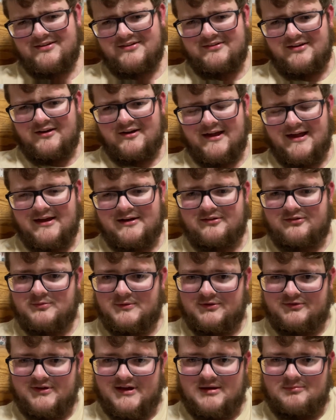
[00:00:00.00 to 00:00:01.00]
turns out I had a
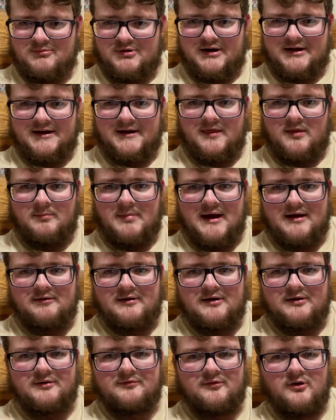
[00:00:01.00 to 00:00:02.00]
Switch game running into the
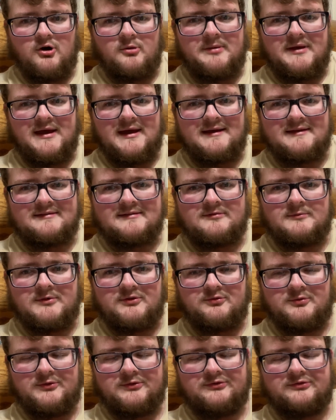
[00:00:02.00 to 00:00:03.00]
background of OBS,
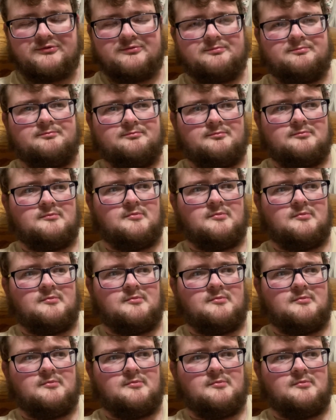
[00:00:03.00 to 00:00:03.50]
which was